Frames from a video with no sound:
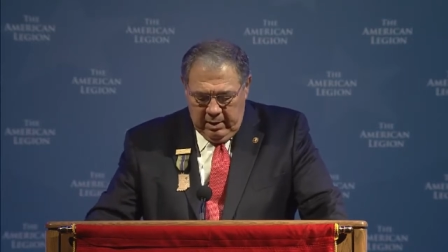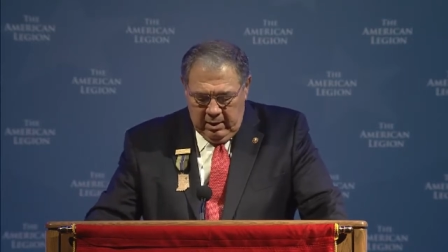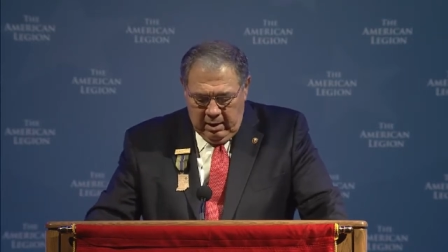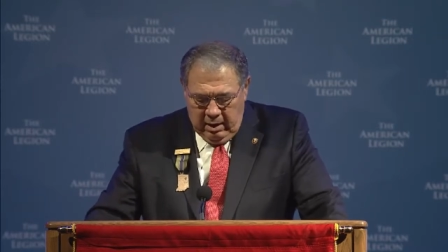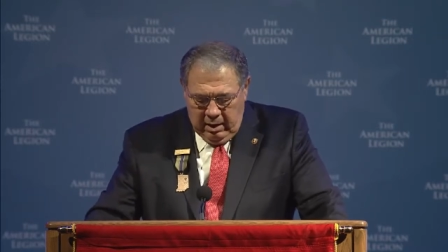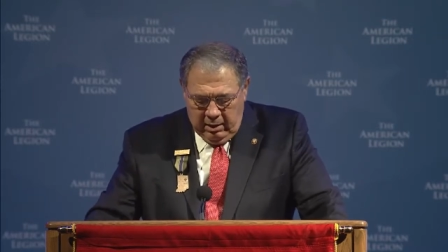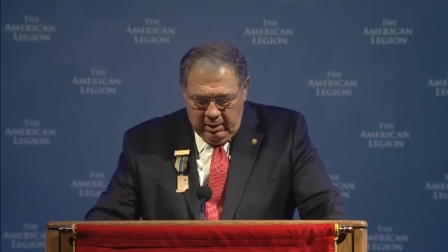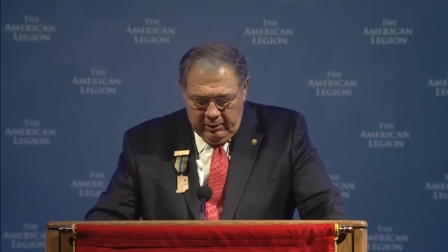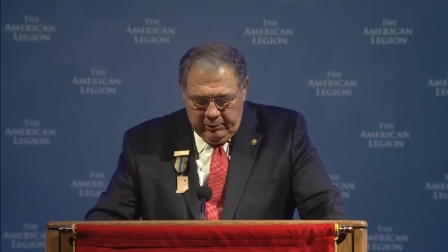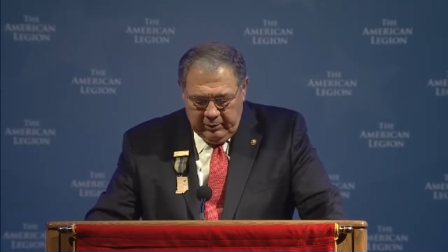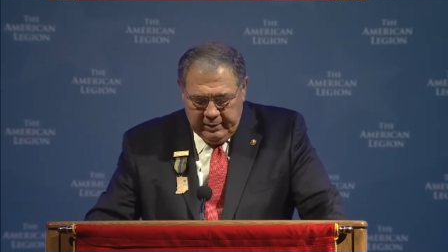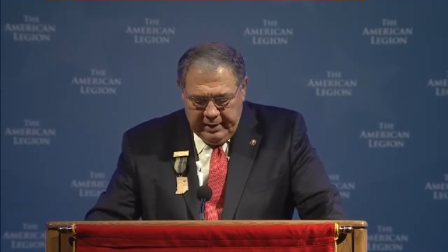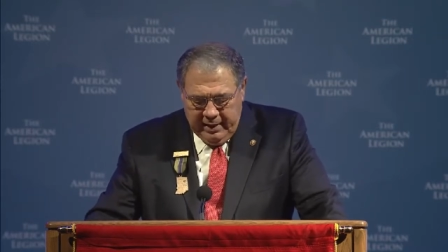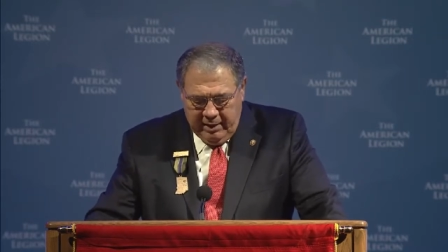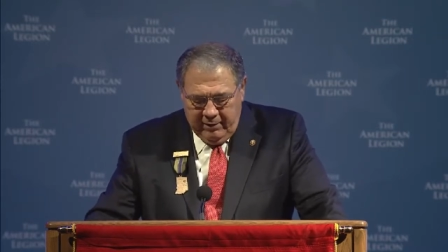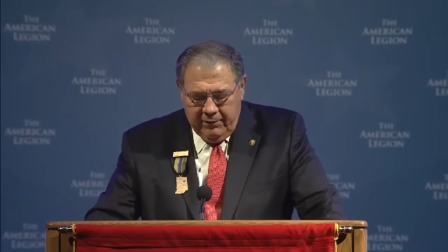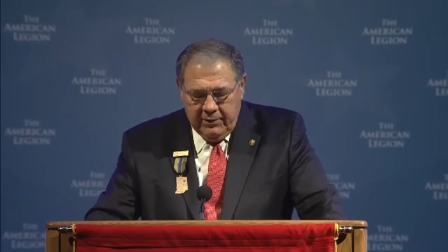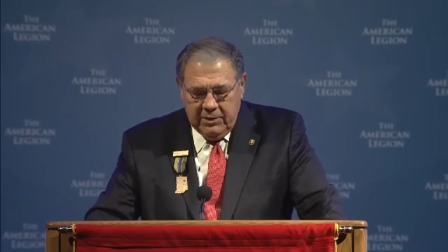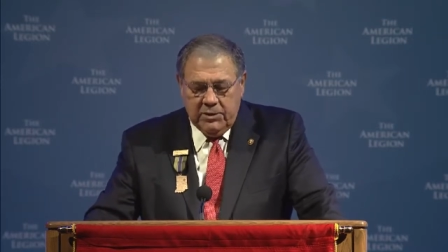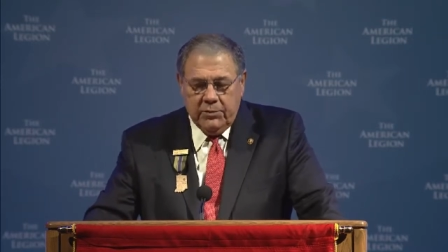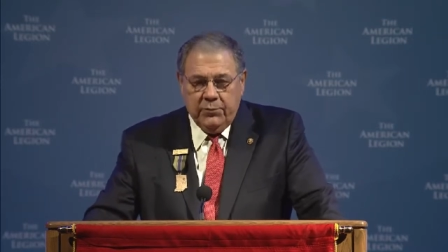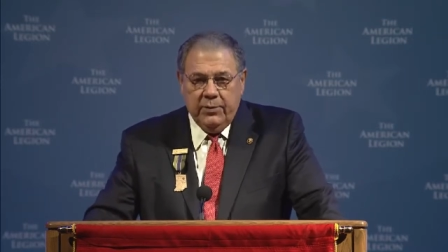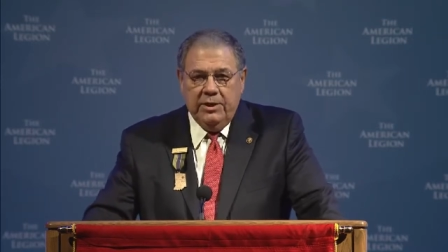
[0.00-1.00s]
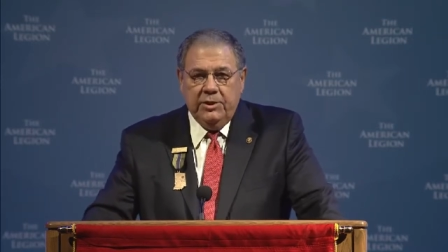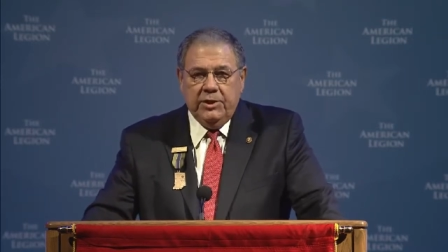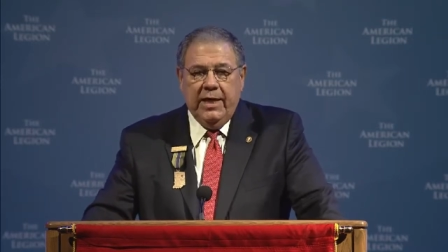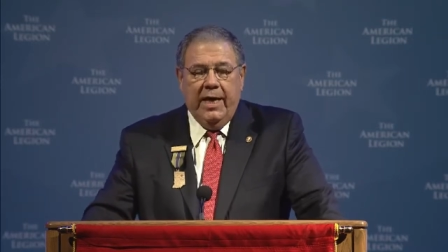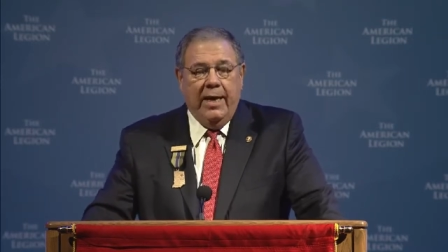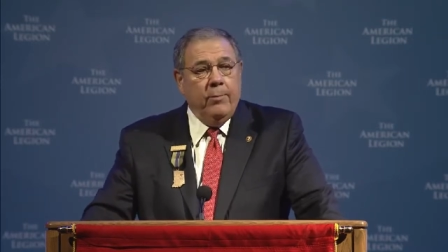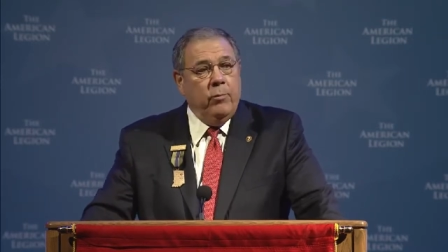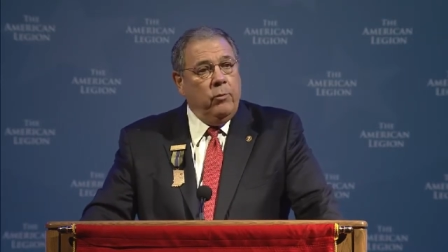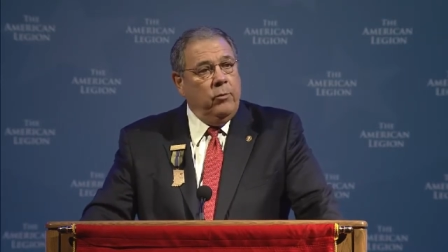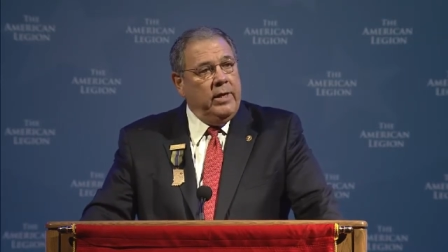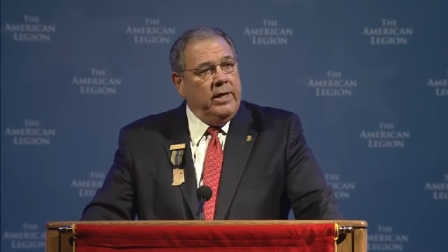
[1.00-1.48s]
our 100th anniversary
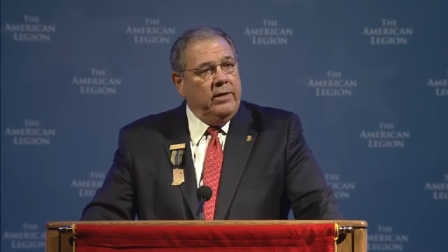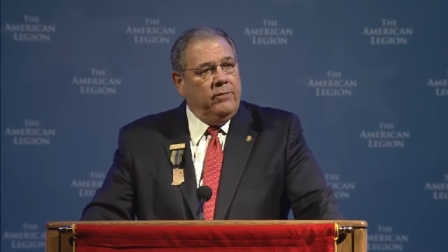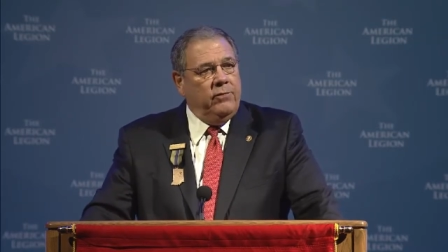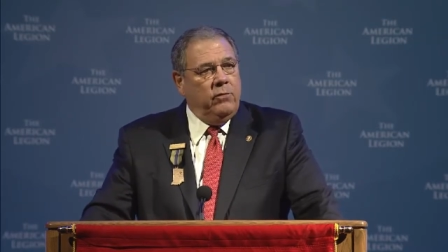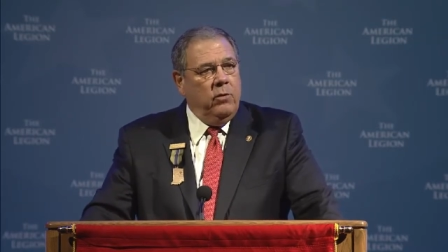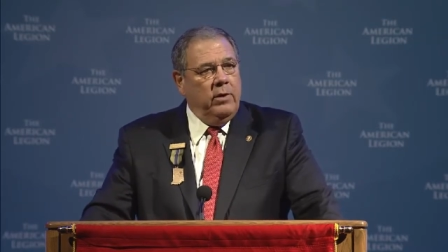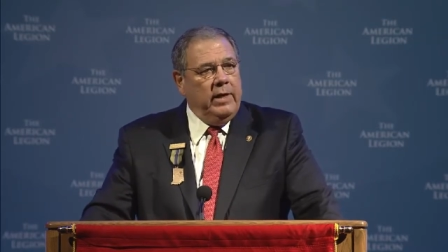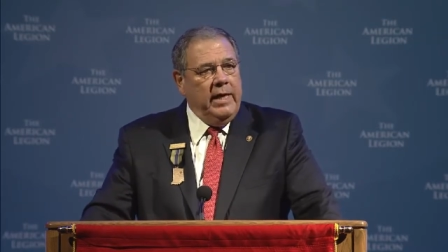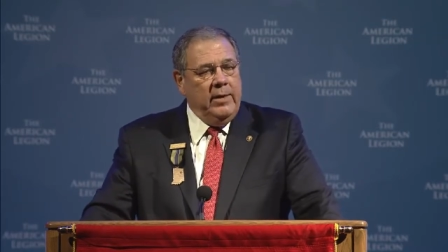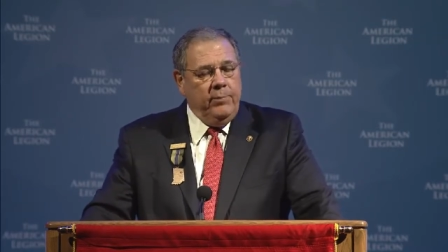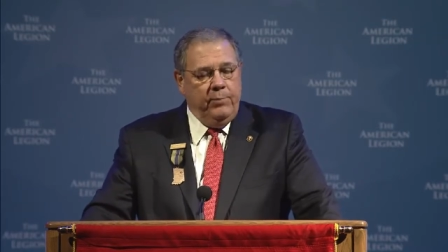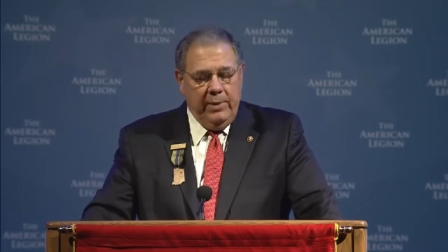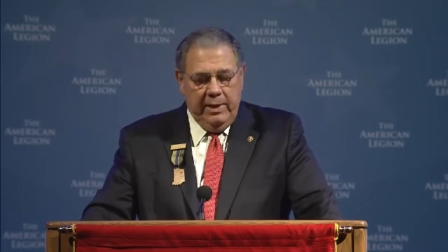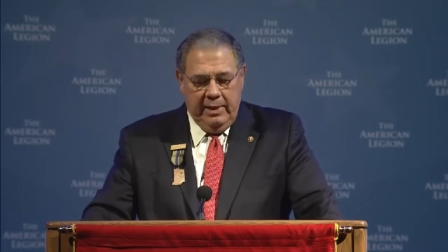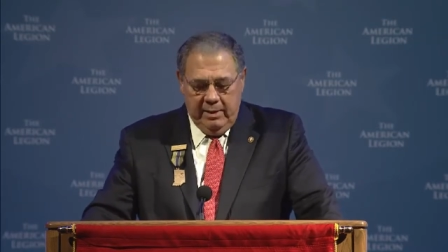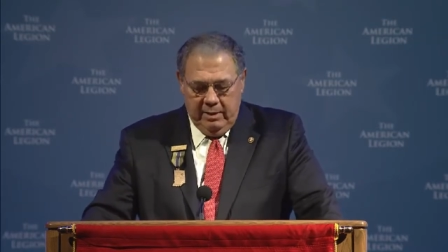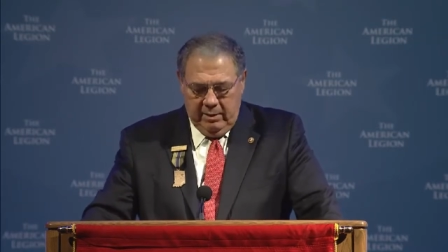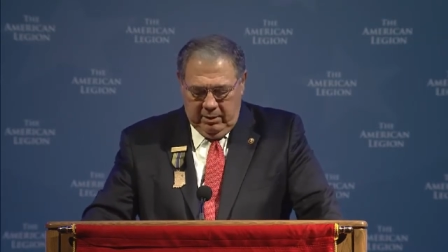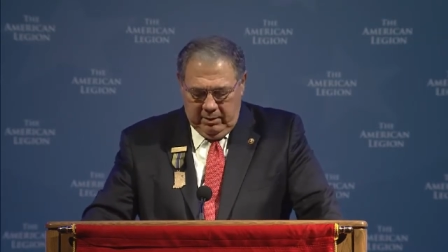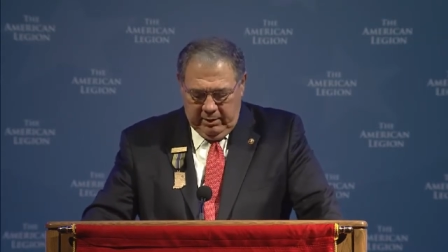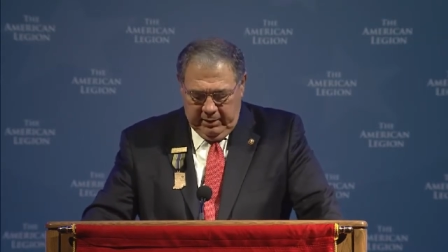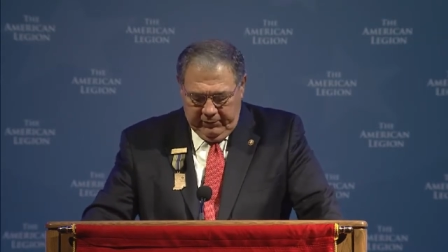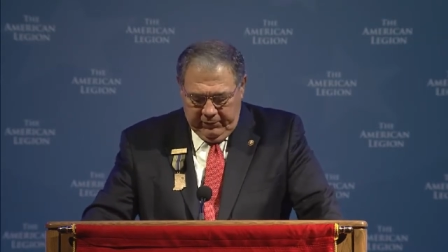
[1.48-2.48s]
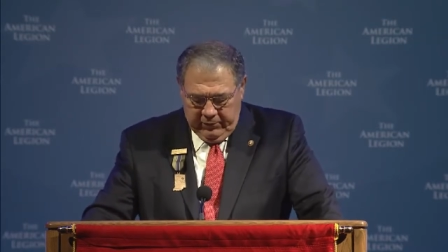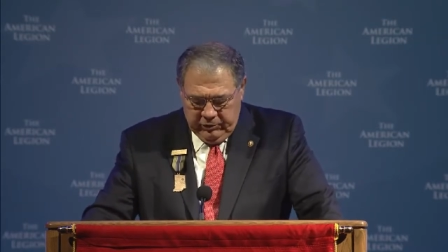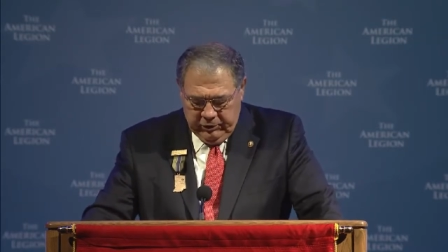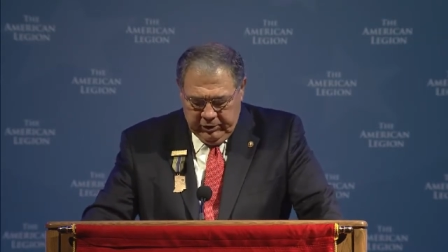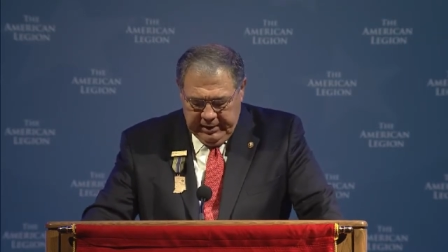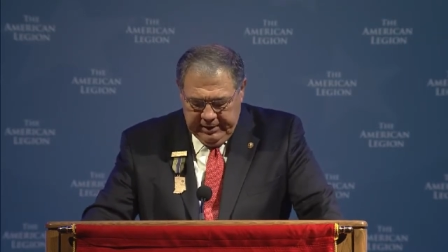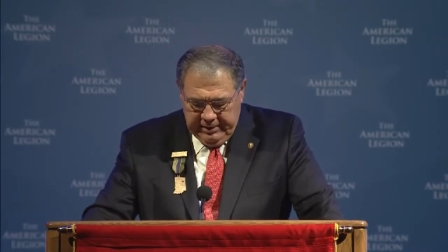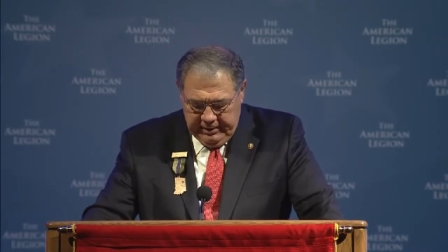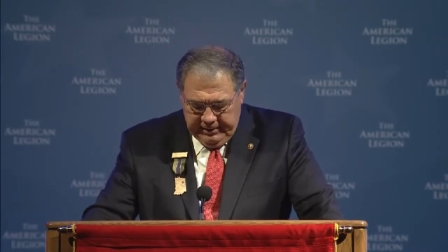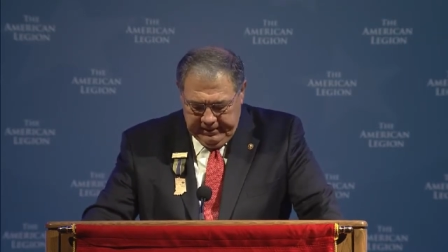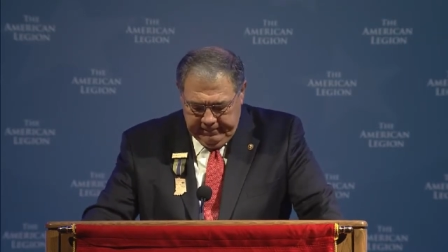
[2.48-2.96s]
jamboree at Fort A.P. Hill in
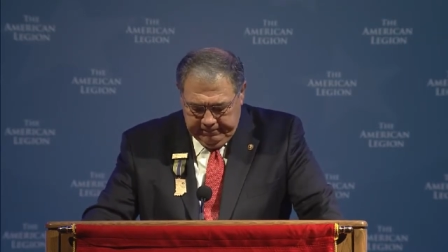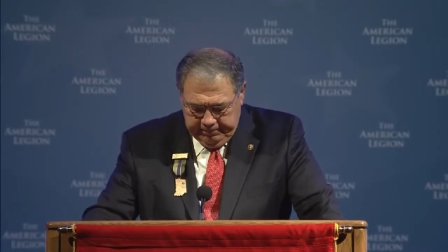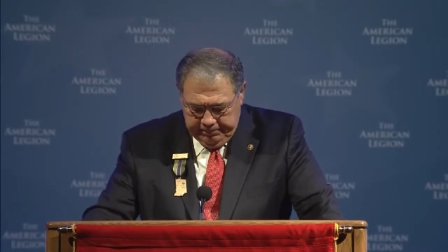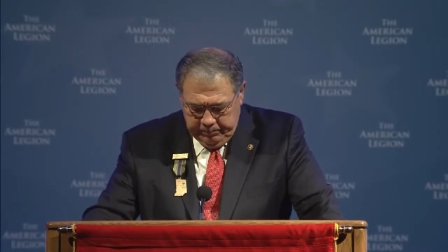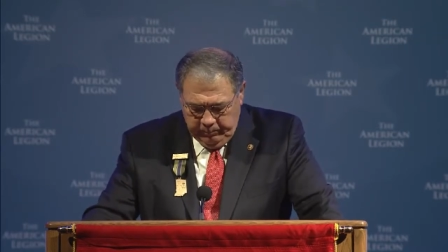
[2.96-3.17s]
Virginia.